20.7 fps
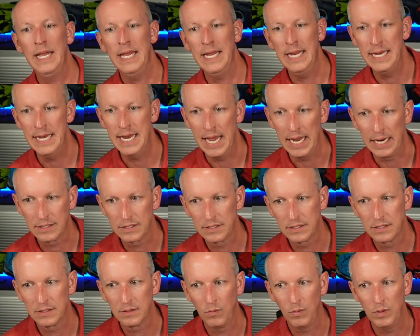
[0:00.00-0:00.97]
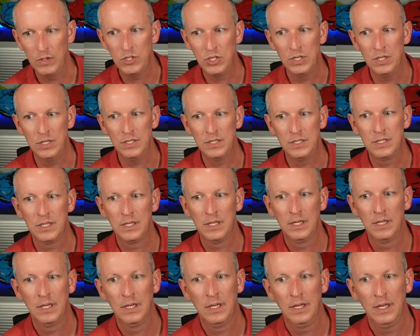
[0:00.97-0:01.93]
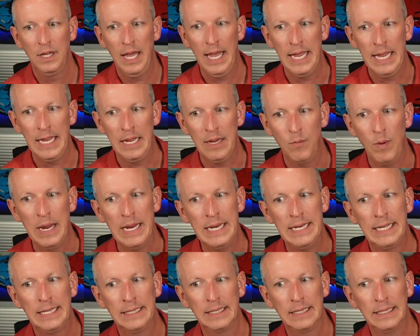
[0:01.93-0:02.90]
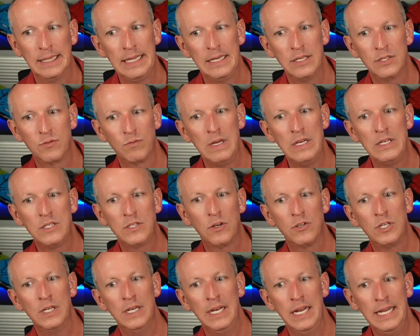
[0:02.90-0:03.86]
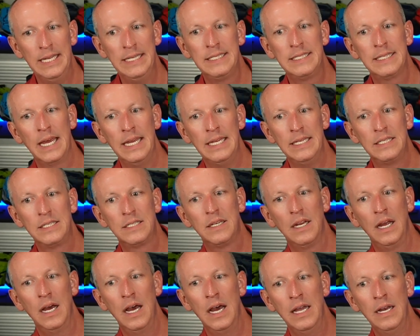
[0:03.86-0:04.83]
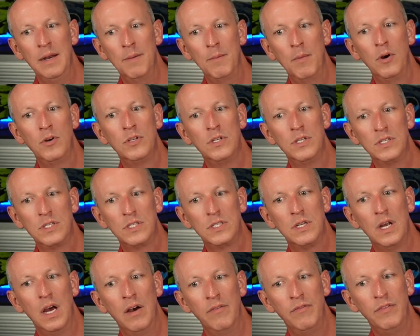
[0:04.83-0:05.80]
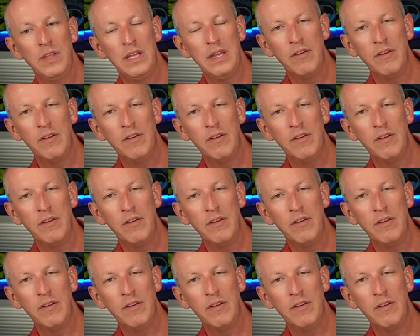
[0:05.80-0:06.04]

Index, which is a way to get the latest research and insights and emergence of the